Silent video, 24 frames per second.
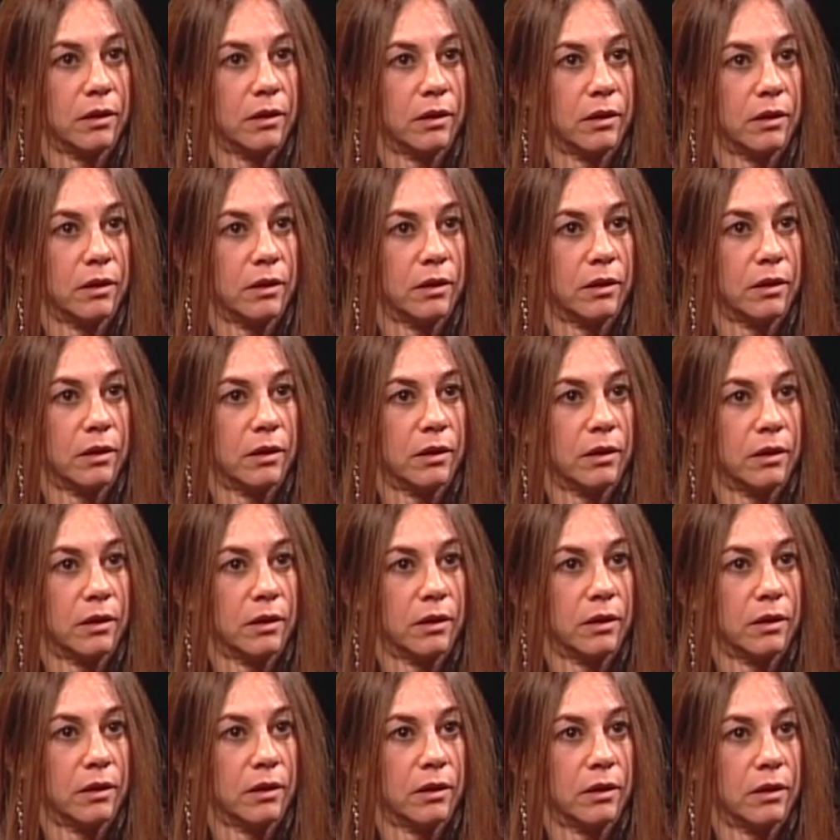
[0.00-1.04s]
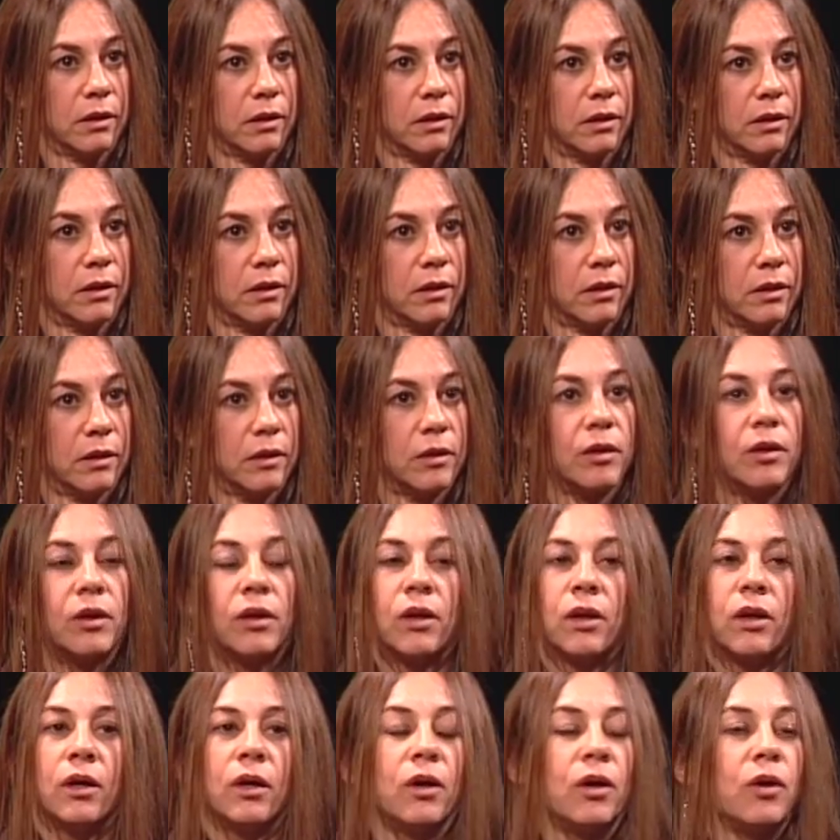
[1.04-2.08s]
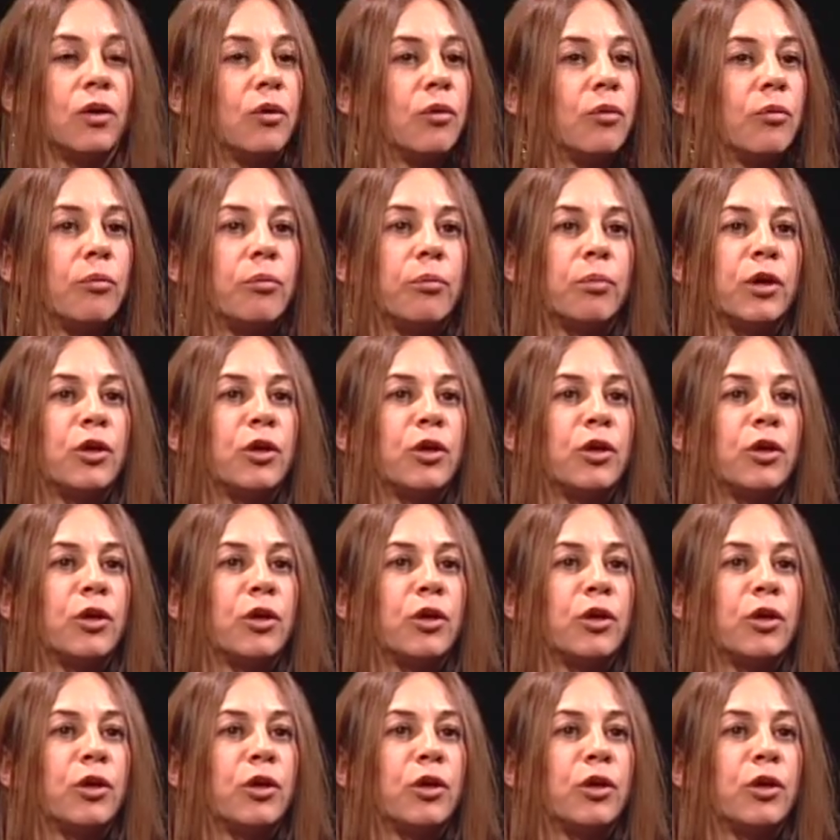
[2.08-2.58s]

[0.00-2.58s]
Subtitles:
not so trying to hold it back.